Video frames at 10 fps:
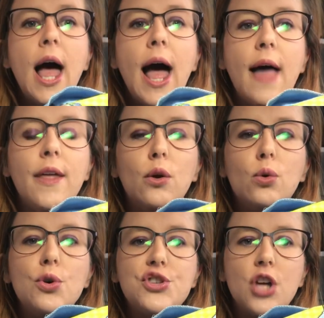And then
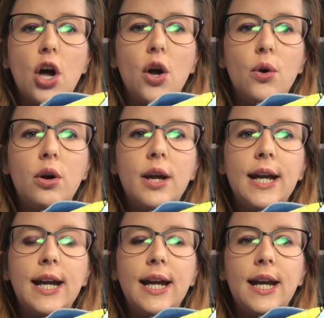also
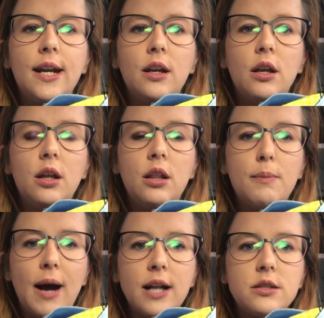in the
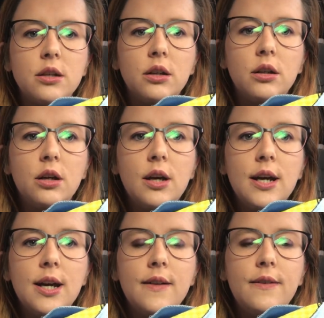pattern,
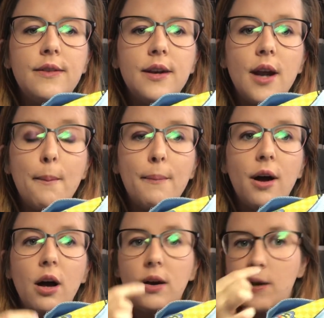the
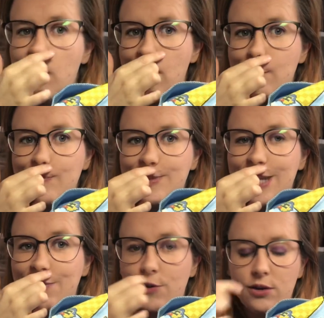number
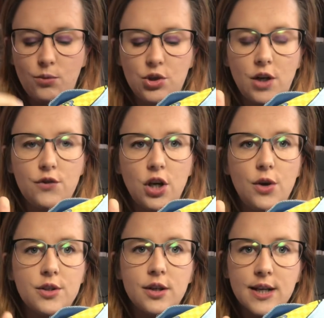7, which I've
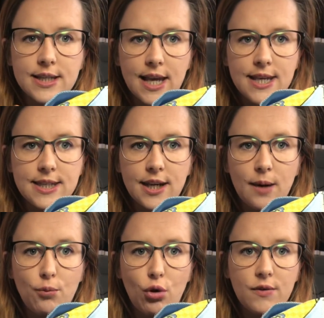chosen because that's the
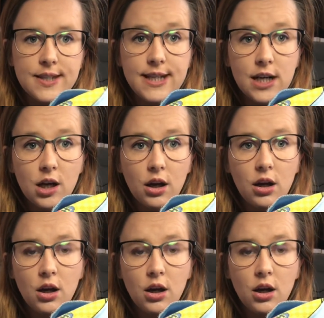number of a seeker,